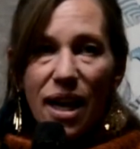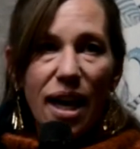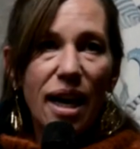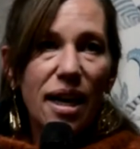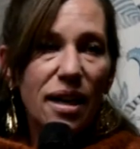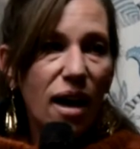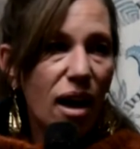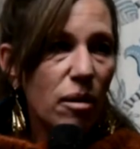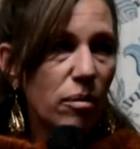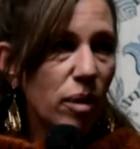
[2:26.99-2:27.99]
And
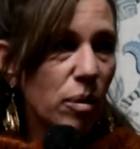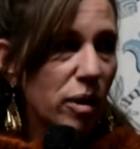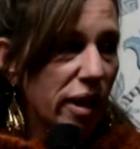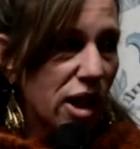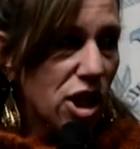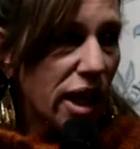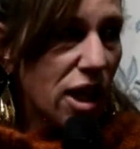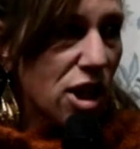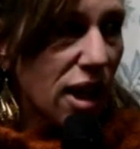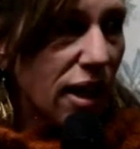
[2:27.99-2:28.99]
we're really
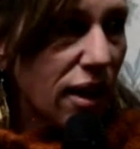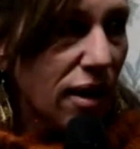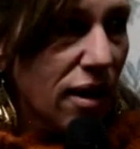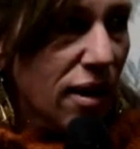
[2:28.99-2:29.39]
changing